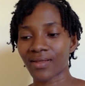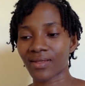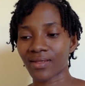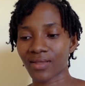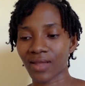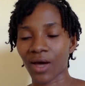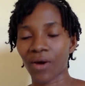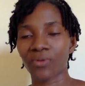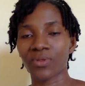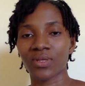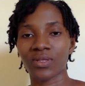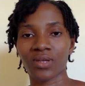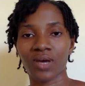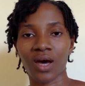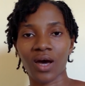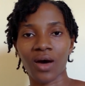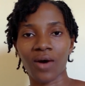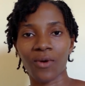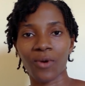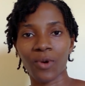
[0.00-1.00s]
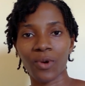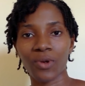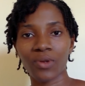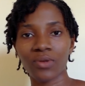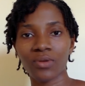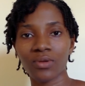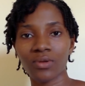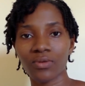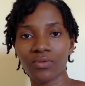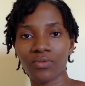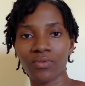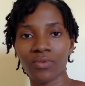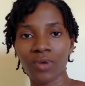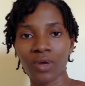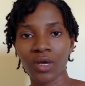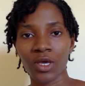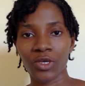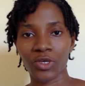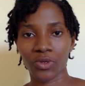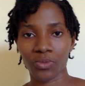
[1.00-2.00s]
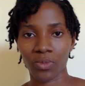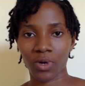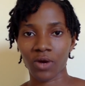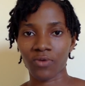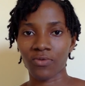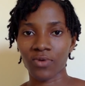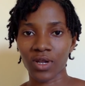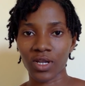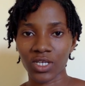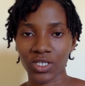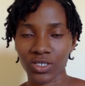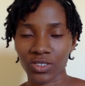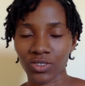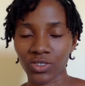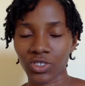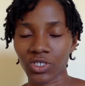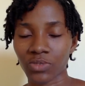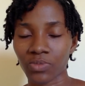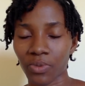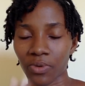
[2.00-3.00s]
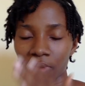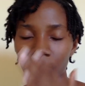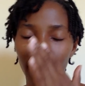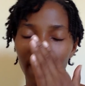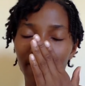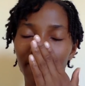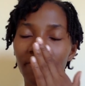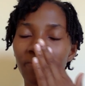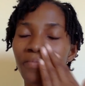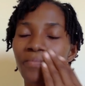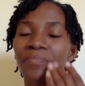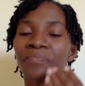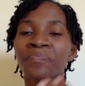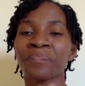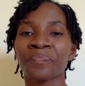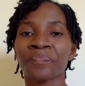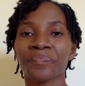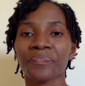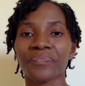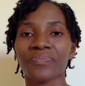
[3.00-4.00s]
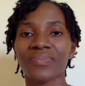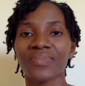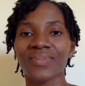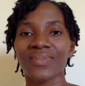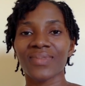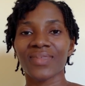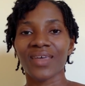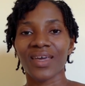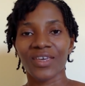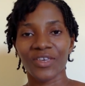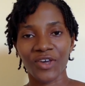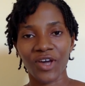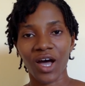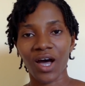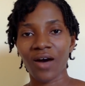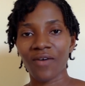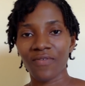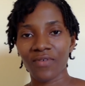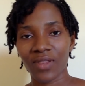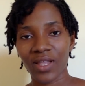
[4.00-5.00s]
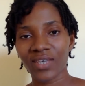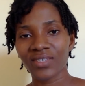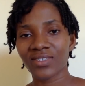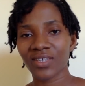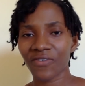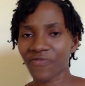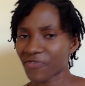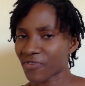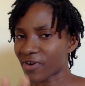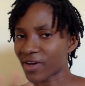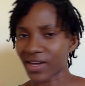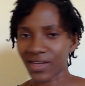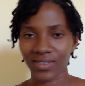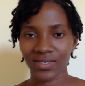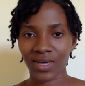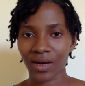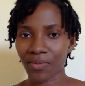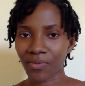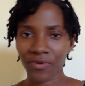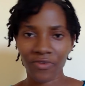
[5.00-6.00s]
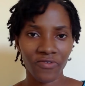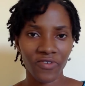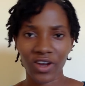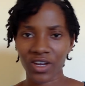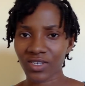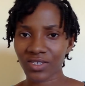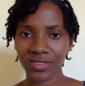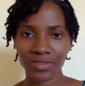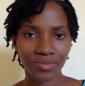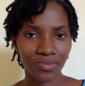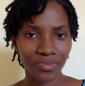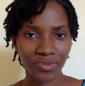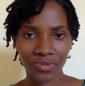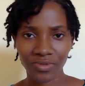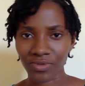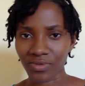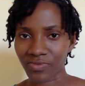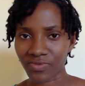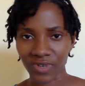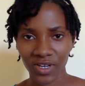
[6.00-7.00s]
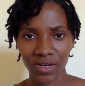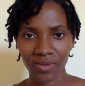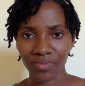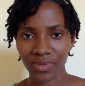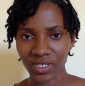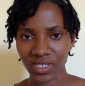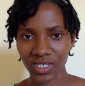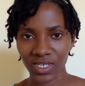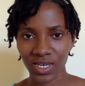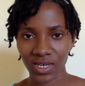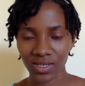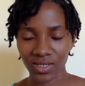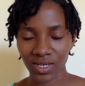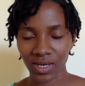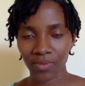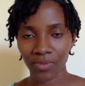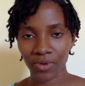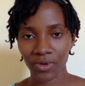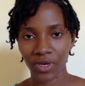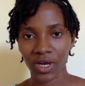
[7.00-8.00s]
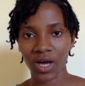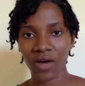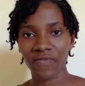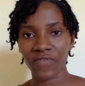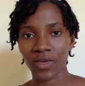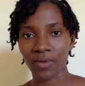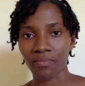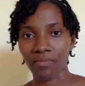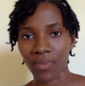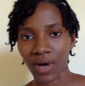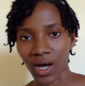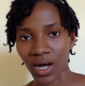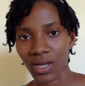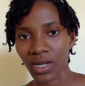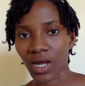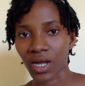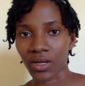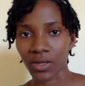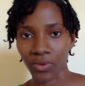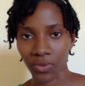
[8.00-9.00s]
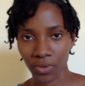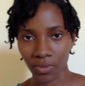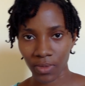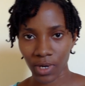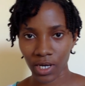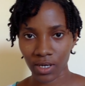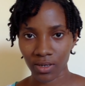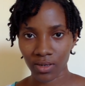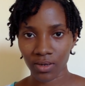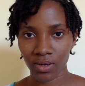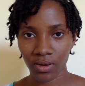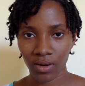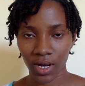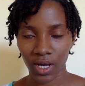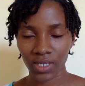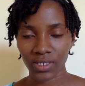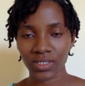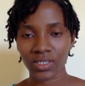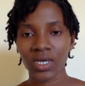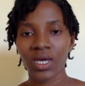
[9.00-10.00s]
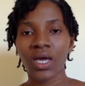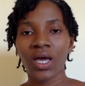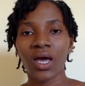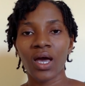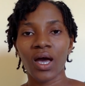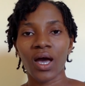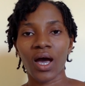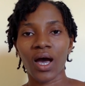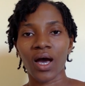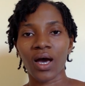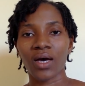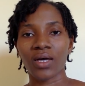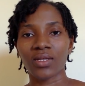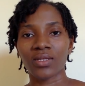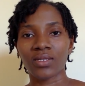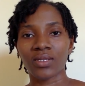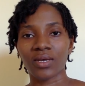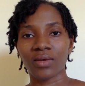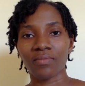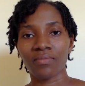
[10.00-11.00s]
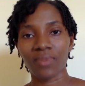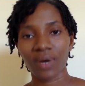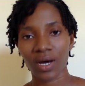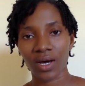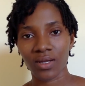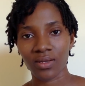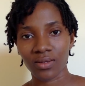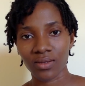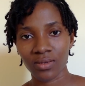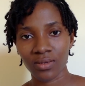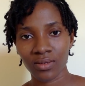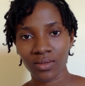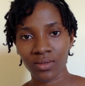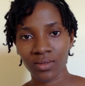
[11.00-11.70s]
now, in our own human relationship, right? You have, let's take for example, a very simple, very basic example. You have a man and a woman, right? And a man